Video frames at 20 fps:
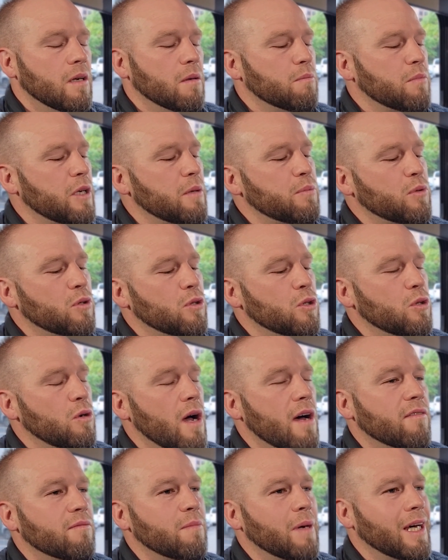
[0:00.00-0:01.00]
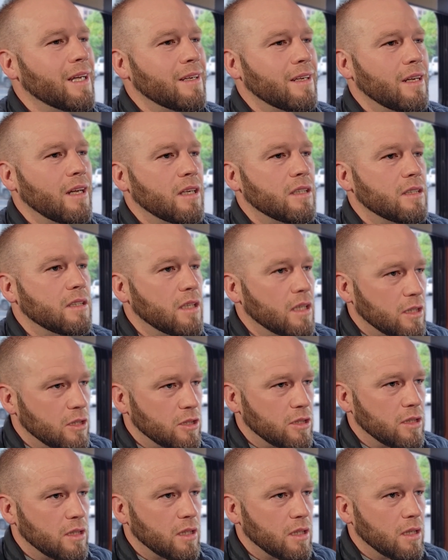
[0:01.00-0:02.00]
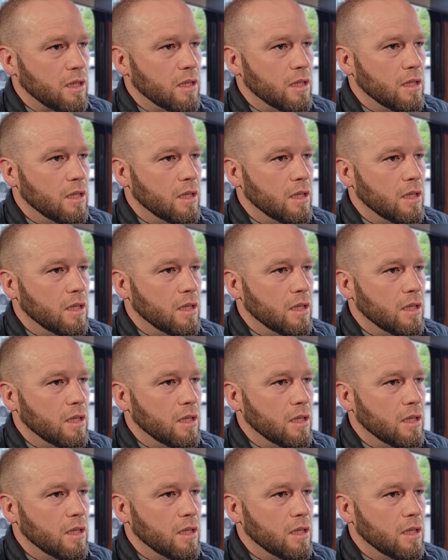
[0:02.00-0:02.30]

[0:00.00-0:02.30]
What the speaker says: people who have been in addiction